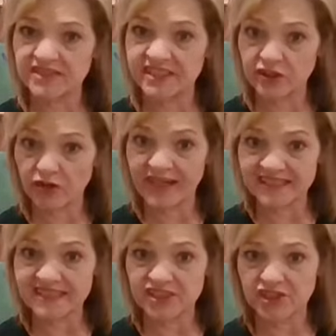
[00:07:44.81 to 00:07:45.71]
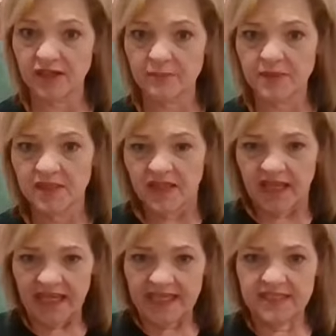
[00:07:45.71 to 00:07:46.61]
It's in her Etsy shop.
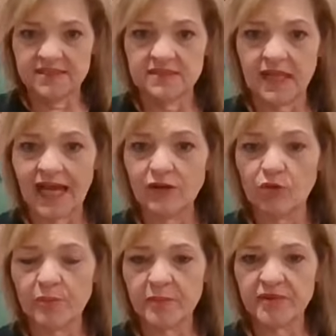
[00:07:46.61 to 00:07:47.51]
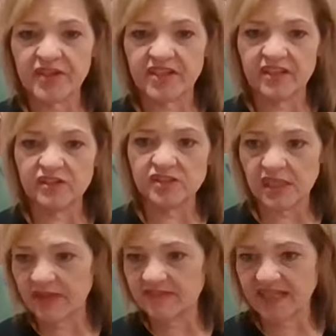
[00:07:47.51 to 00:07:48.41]
And I don't remember the colors.
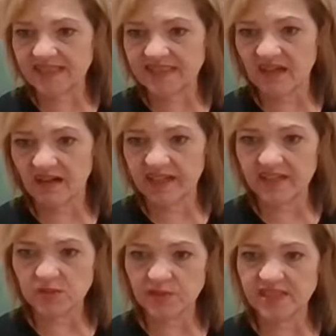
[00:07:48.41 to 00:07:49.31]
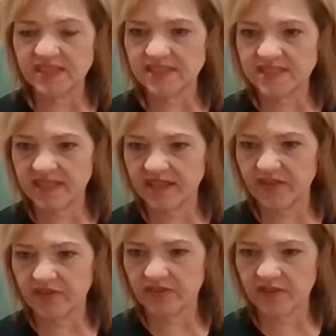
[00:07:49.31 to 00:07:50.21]
I'm gonna have to ask Connie because we did it
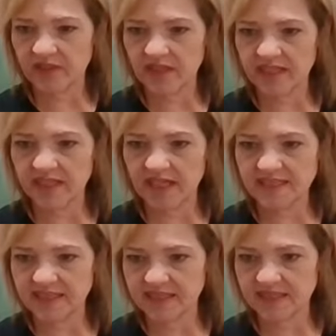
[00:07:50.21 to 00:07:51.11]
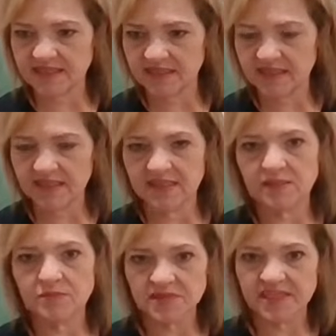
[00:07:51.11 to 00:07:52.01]
together. Connie and I did this
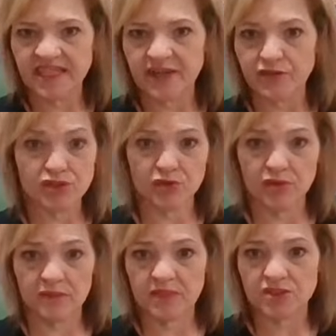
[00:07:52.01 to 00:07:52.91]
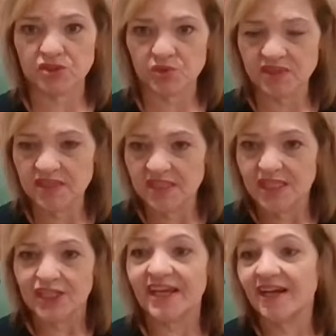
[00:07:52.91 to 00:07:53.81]
together, so I'm not sure.
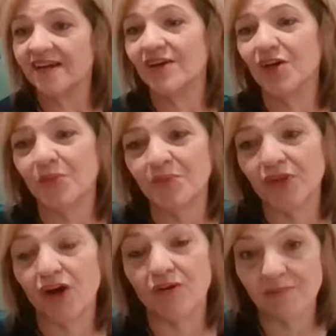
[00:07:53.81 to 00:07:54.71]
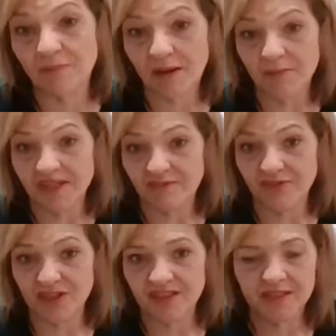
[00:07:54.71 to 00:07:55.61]
Yeah, y'all, about me not
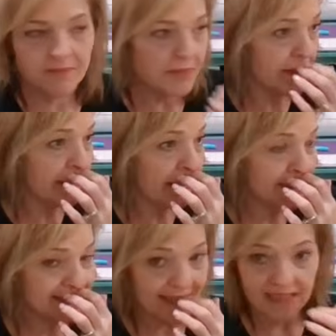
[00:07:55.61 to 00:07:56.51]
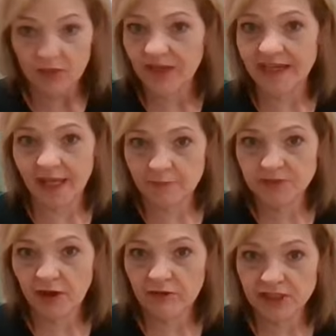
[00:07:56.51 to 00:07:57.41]
feeling good. I said, okay, I'm
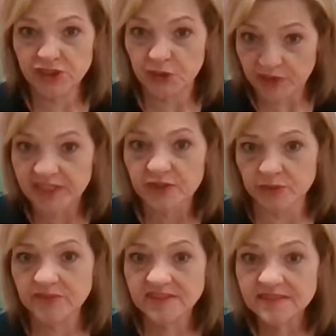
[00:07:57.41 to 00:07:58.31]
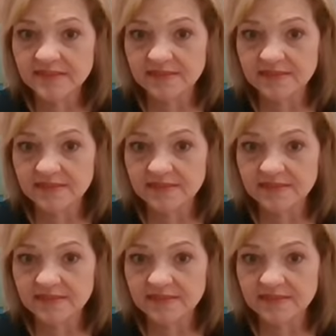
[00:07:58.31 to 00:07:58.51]
turning 2 nickels.